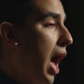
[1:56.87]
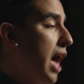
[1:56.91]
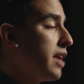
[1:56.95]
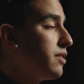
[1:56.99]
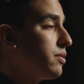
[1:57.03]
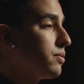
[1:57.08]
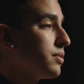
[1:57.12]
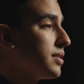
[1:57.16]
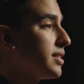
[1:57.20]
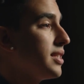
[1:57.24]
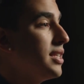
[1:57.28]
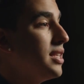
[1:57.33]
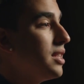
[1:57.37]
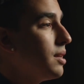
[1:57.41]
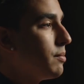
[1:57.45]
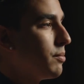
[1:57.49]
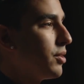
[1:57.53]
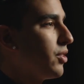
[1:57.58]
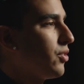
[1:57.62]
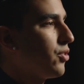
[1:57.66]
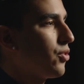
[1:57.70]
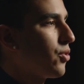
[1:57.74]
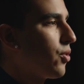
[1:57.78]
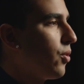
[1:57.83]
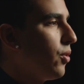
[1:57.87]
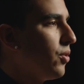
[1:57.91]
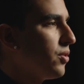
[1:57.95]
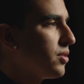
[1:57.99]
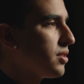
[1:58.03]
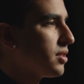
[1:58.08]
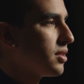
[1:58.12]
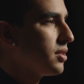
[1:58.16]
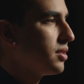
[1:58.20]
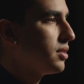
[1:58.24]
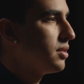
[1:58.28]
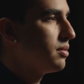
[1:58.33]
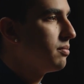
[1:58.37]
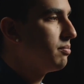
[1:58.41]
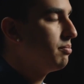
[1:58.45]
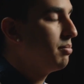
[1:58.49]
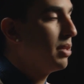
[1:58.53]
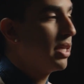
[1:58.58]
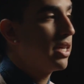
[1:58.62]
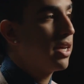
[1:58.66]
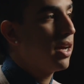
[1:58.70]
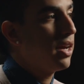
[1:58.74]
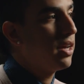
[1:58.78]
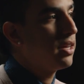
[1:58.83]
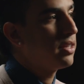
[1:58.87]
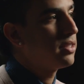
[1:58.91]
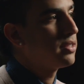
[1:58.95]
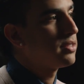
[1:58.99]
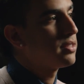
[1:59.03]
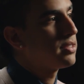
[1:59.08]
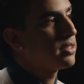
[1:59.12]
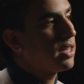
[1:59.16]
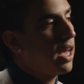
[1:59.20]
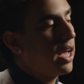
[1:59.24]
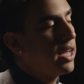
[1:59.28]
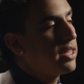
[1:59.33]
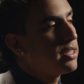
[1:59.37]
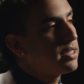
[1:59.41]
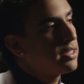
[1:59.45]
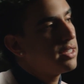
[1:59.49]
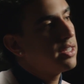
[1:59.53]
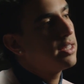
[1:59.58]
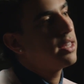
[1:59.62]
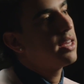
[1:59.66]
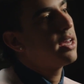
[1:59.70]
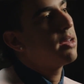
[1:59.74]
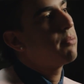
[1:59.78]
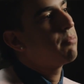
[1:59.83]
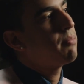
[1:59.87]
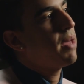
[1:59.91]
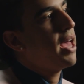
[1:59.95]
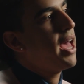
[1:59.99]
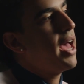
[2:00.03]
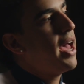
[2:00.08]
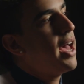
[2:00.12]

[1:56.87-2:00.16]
I don't see them as trolls because I see them